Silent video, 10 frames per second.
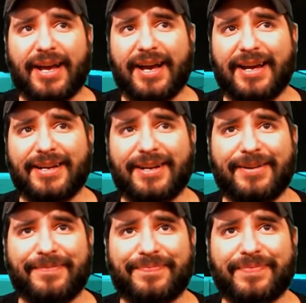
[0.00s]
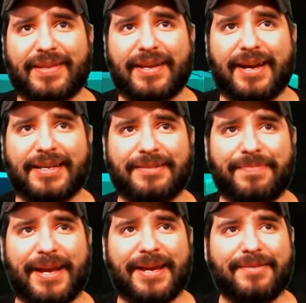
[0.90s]
I uh, I
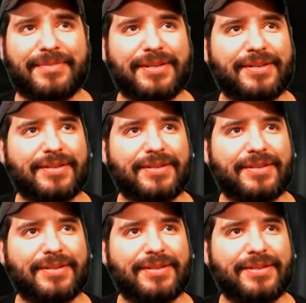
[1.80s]
spammed